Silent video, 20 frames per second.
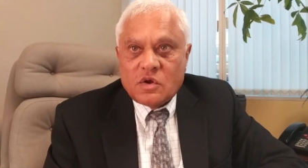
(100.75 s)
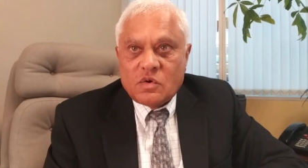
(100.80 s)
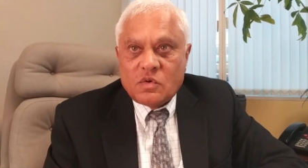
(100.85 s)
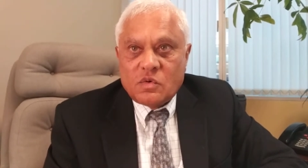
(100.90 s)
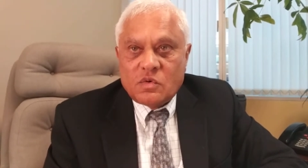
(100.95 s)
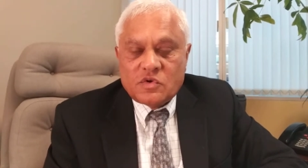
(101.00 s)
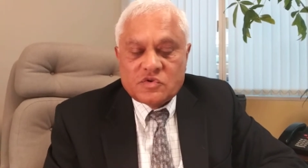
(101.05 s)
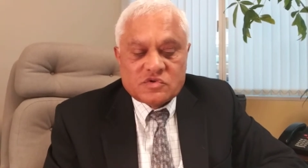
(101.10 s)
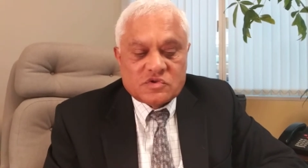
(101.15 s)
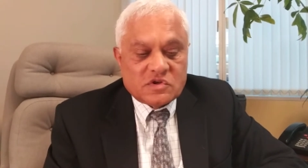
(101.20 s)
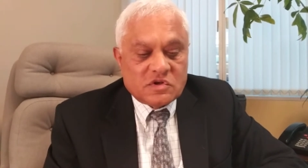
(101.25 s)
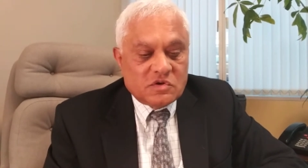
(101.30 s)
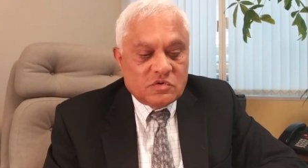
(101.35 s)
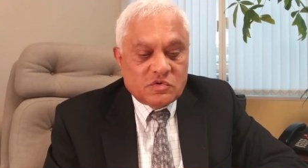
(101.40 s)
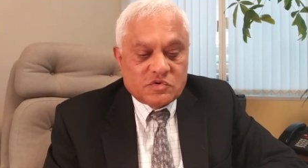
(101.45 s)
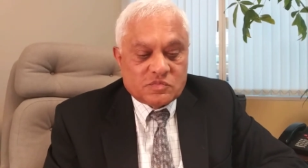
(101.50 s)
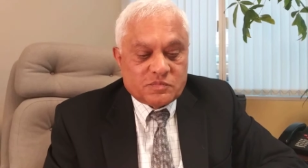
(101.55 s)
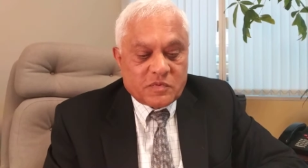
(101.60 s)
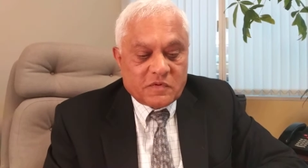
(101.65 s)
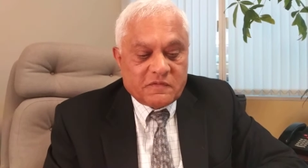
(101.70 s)
who is, who
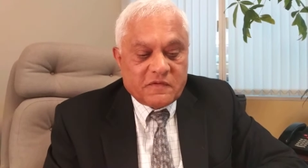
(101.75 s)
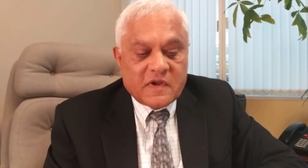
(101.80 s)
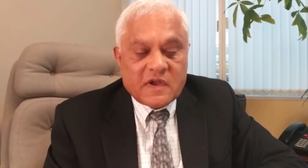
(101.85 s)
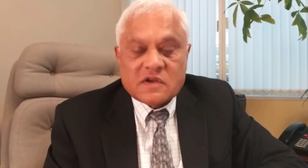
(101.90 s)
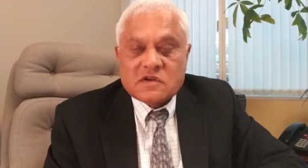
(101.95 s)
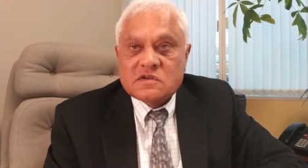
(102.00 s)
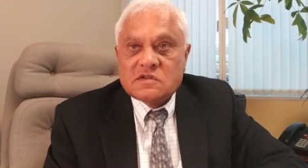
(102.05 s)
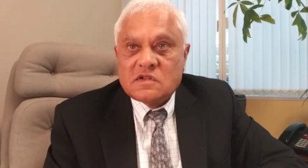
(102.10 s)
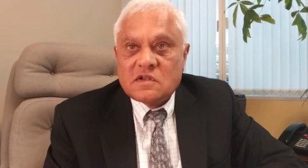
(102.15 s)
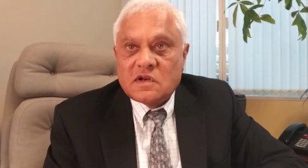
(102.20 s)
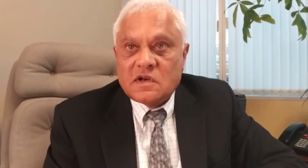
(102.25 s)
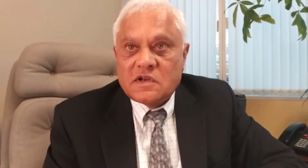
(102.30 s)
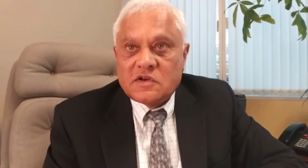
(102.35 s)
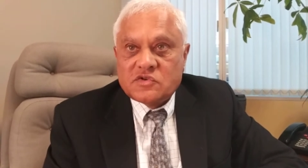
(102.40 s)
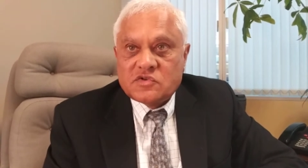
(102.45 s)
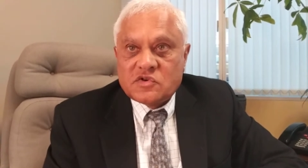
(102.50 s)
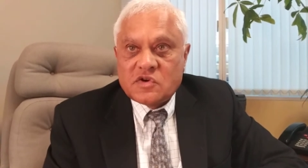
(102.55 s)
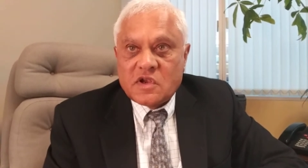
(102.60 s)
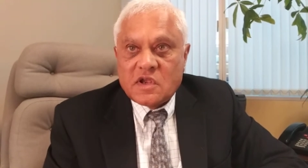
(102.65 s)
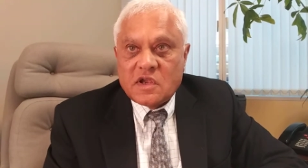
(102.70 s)
is professionally
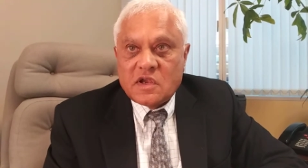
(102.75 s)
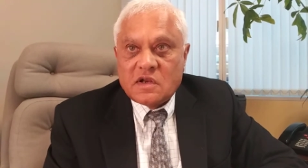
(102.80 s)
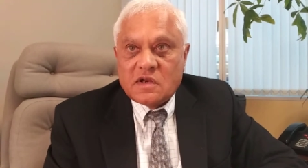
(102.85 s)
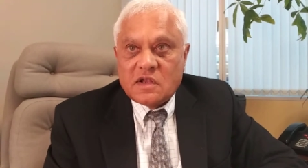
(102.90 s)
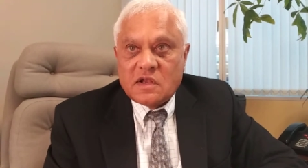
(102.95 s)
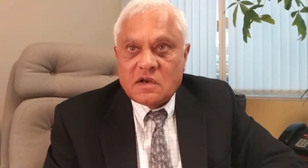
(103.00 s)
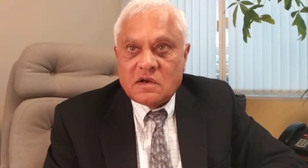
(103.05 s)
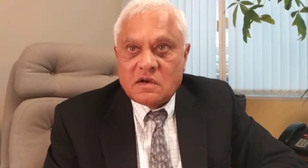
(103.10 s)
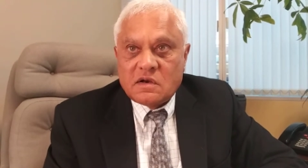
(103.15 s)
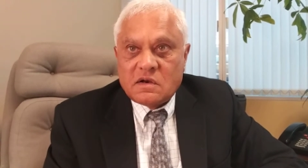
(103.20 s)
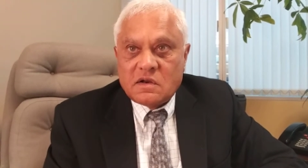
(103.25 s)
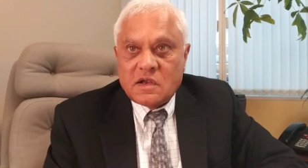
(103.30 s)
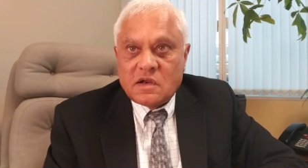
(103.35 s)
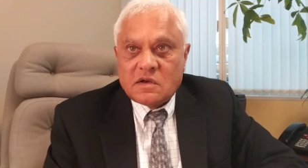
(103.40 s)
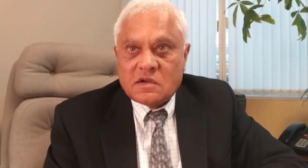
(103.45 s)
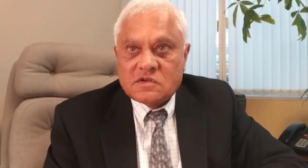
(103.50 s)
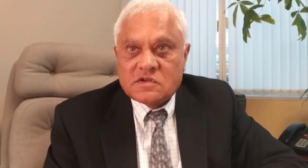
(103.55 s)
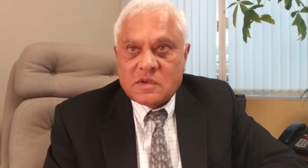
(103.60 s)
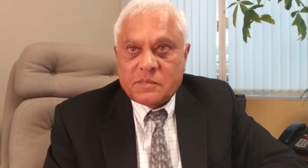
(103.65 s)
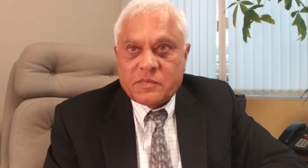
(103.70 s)
trained and,
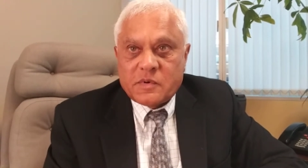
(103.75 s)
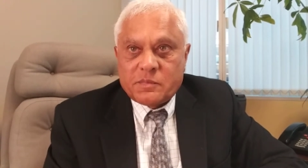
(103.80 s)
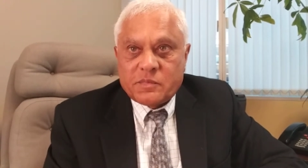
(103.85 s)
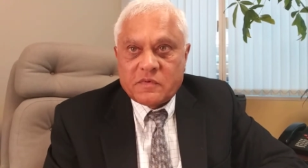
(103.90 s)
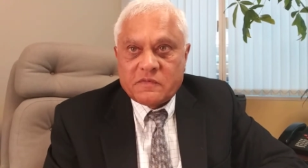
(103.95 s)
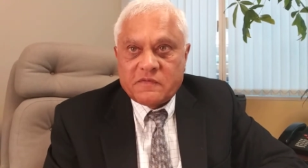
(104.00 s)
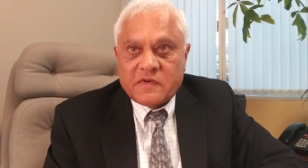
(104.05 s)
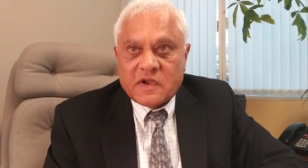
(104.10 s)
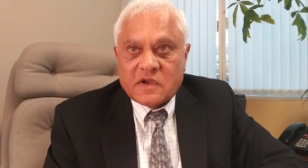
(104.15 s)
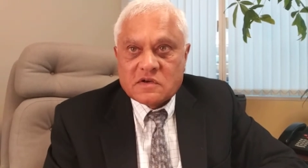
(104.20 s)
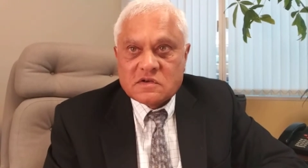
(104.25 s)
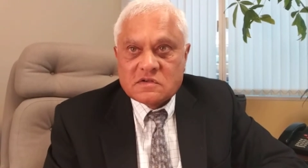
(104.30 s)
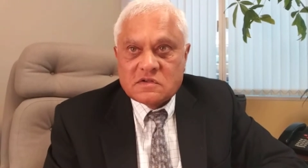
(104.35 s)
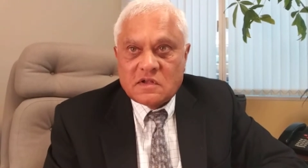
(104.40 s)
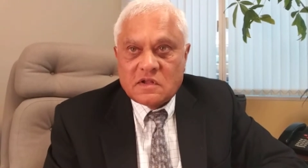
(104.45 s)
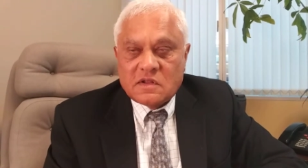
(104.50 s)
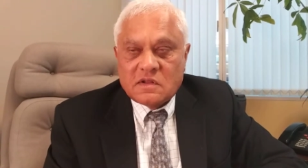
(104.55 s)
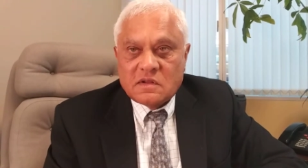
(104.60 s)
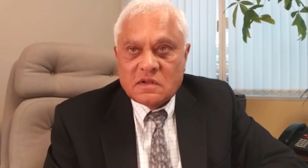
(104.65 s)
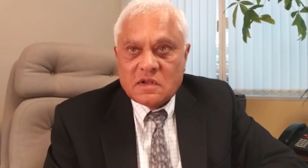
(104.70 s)
and separate
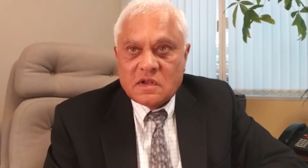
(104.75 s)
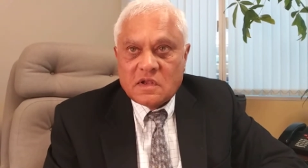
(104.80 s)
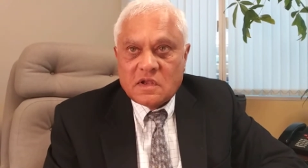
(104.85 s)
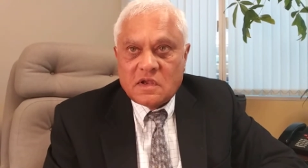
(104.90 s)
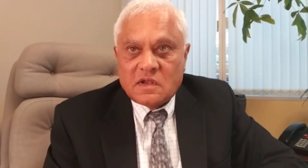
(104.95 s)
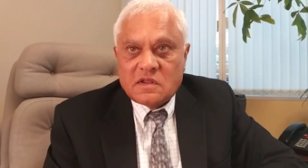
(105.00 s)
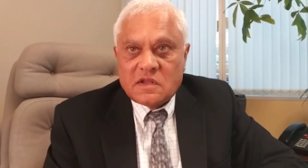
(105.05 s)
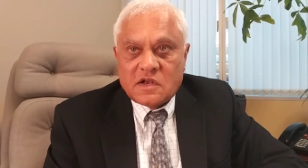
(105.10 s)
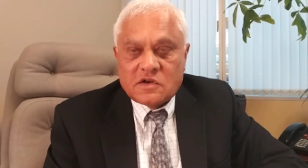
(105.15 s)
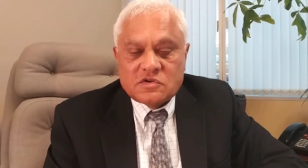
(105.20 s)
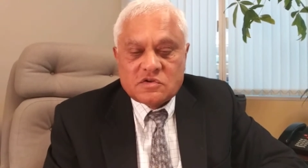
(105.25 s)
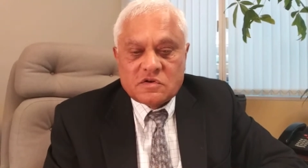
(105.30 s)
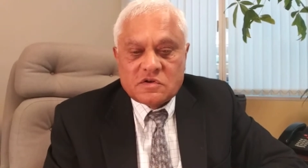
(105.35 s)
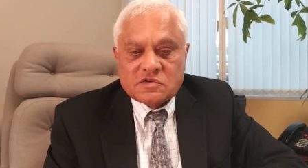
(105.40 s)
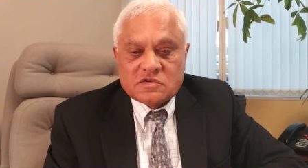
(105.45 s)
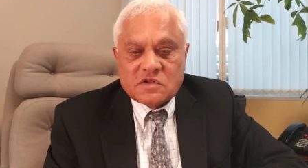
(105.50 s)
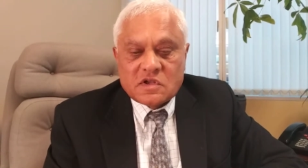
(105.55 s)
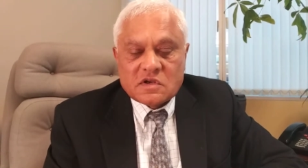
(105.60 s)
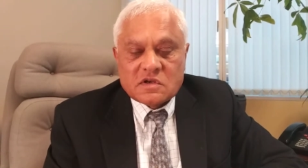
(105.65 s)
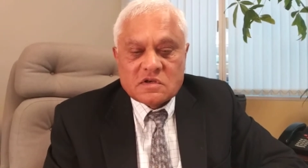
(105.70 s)
professional in that
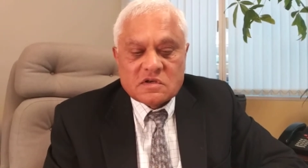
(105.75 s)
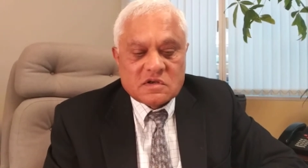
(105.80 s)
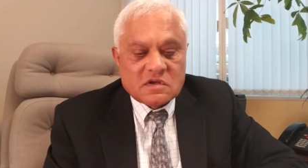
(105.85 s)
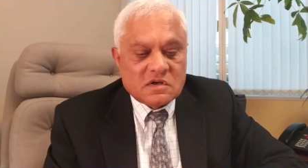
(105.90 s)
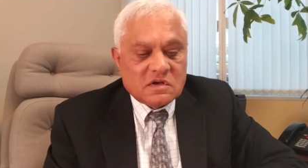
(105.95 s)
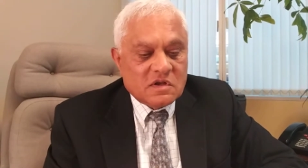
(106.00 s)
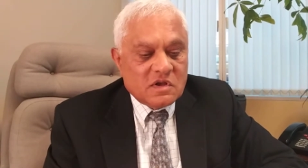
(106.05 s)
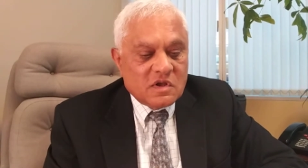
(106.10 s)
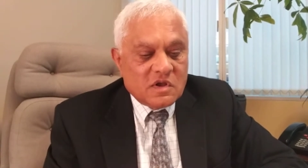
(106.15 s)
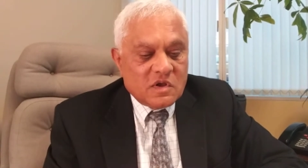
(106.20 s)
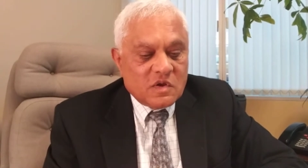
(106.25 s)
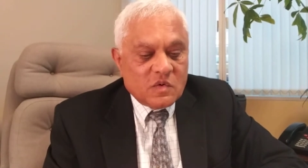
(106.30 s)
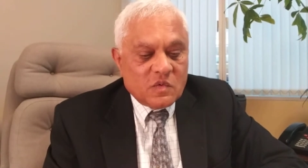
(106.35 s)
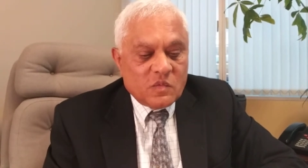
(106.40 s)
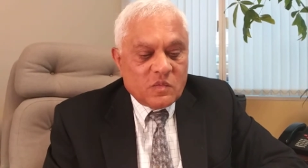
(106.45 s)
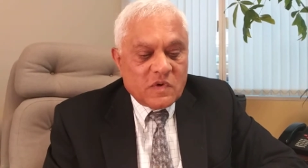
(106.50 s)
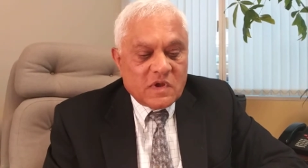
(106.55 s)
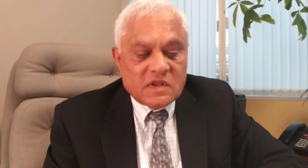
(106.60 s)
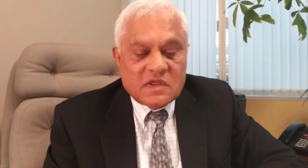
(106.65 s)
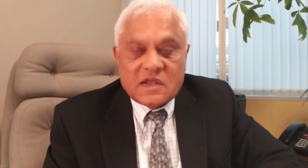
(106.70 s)
jurisdiction
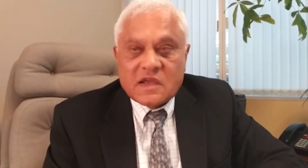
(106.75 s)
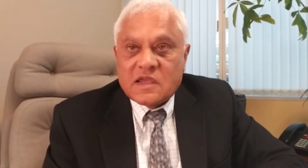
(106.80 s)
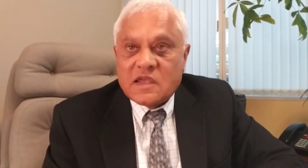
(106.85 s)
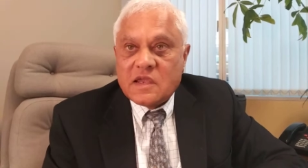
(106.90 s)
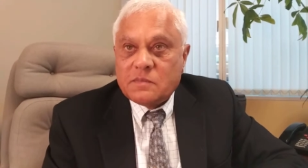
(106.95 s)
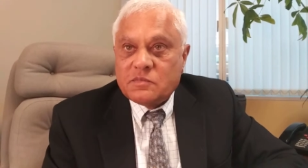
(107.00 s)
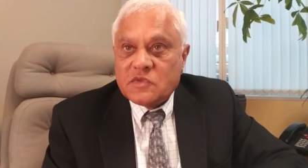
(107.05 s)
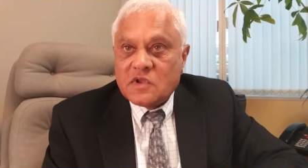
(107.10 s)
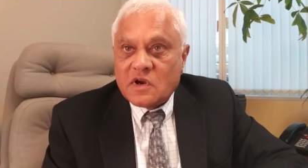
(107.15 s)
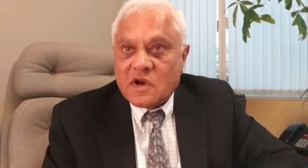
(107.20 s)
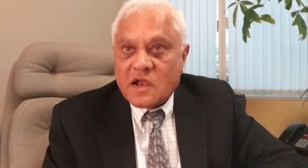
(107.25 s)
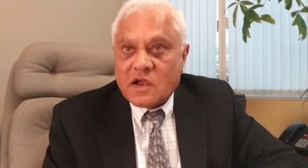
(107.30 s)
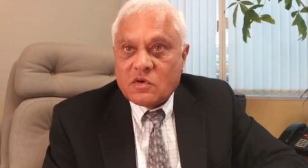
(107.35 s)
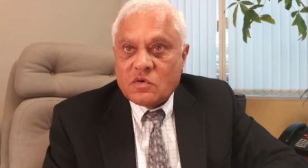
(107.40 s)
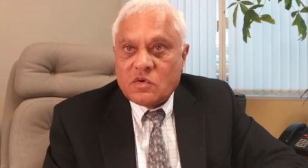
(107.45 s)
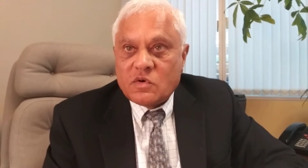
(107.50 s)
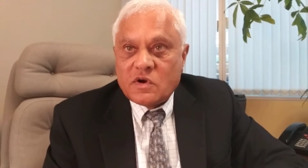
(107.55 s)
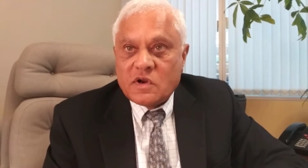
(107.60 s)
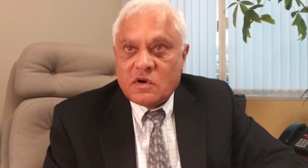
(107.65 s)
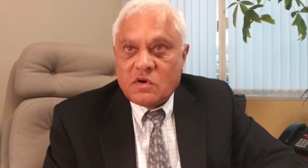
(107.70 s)
where they keep the
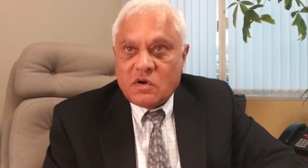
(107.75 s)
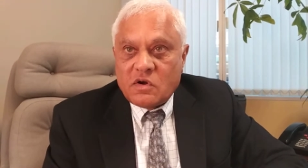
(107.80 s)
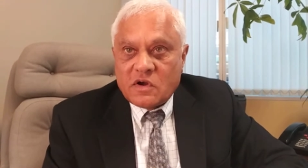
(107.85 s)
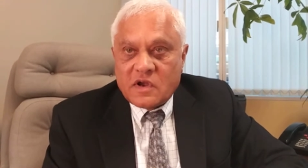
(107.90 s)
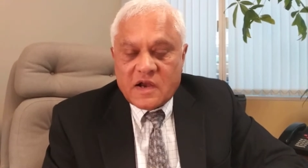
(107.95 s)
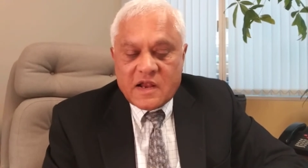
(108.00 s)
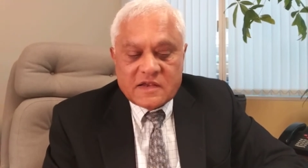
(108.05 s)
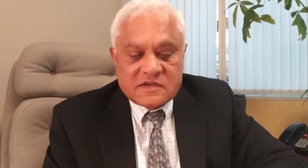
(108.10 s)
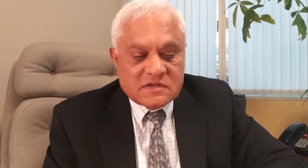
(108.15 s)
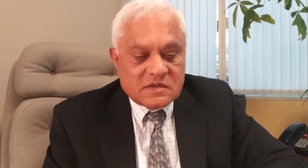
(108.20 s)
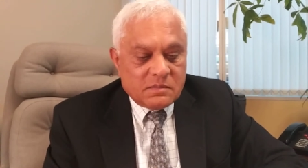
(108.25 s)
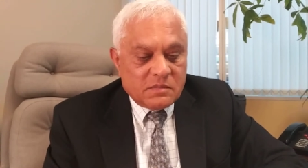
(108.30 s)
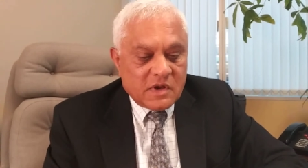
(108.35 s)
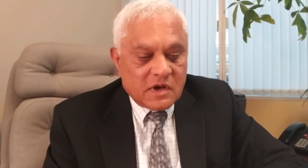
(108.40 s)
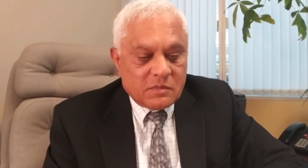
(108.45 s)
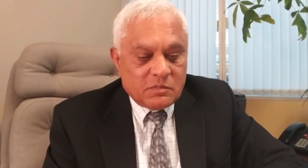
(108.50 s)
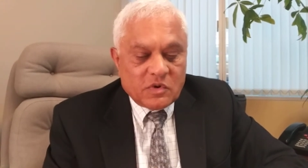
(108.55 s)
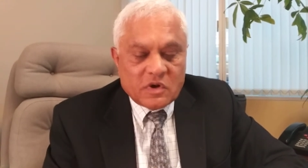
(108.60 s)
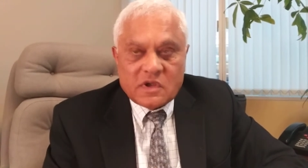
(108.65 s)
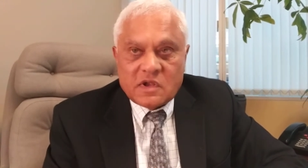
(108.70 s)
record and organize the
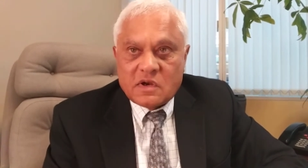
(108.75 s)
minute book.